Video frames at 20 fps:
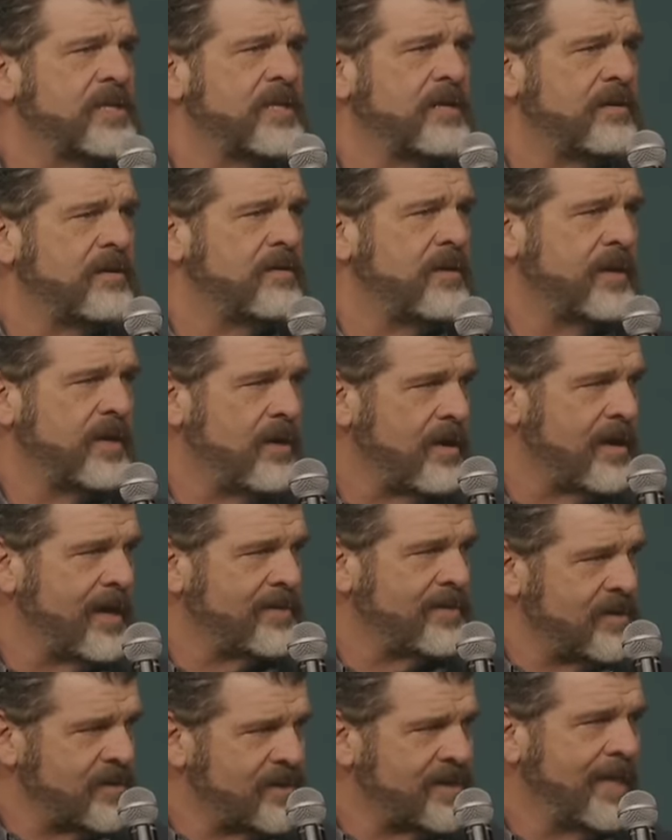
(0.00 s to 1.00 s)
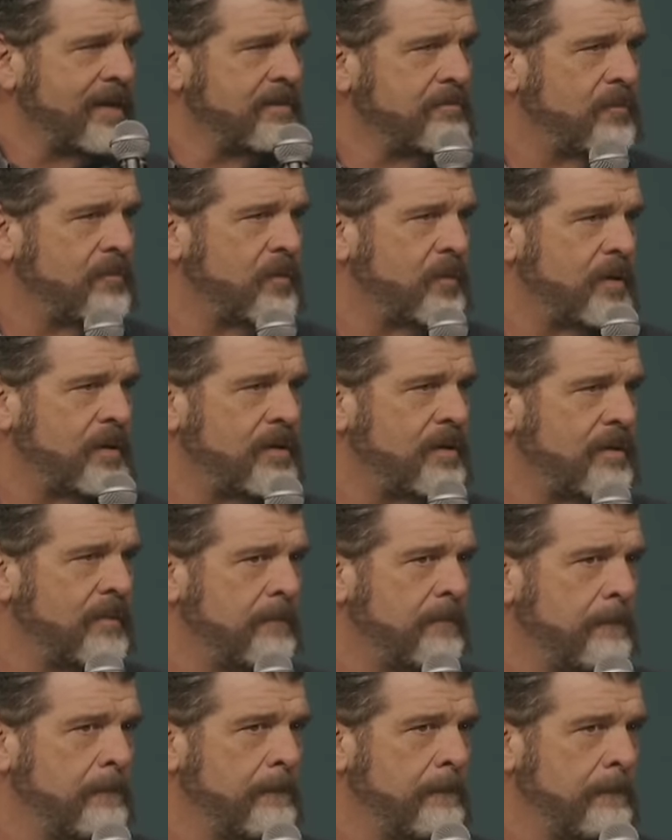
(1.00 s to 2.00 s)
in here that y'all got the same word?
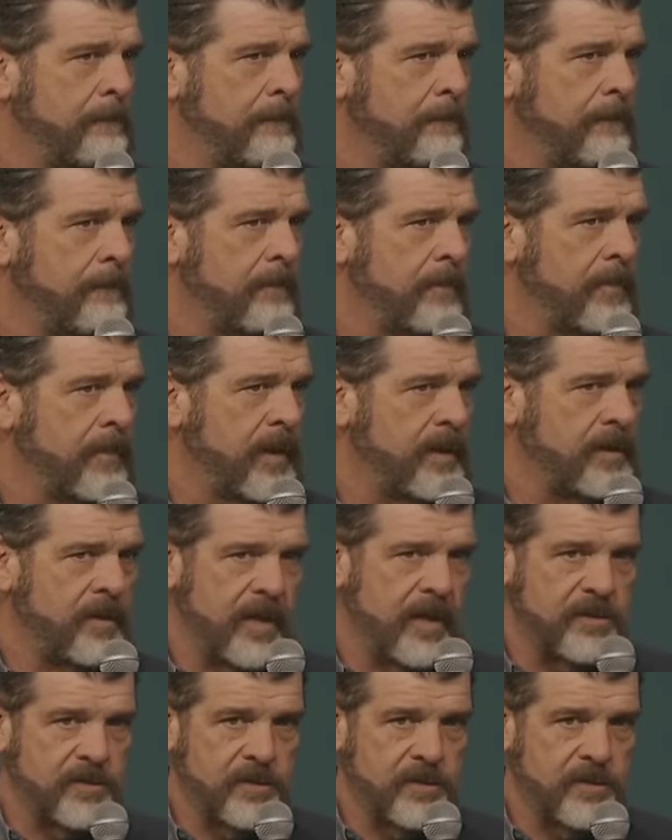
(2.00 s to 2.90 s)
That you guys are